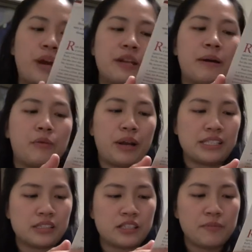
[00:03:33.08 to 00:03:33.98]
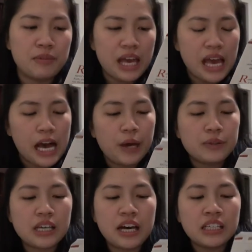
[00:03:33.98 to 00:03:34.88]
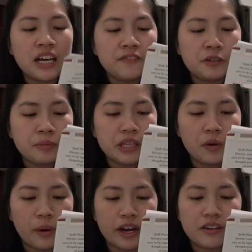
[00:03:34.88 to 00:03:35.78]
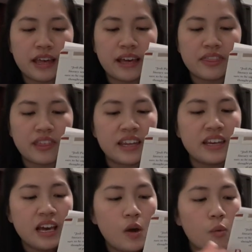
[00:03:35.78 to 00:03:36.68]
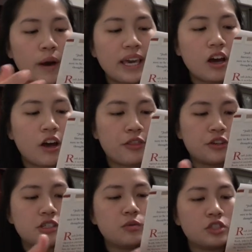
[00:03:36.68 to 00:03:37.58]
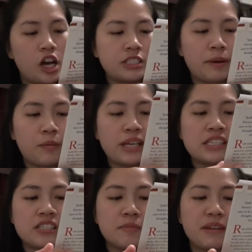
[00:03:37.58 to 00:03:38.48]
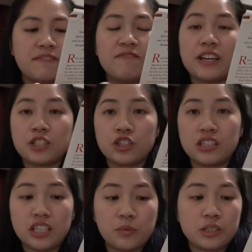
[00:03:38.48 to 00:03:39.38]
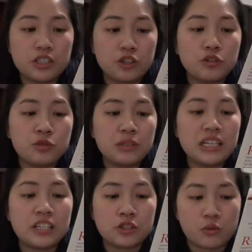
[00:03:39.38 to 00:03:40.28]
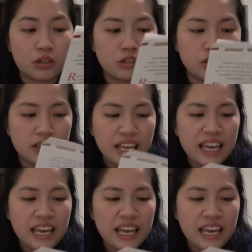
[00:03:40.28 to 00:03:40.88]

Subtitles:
write about racism. I was uncomfortably aware that then white authors talked about racism in fiction. It was usually historical.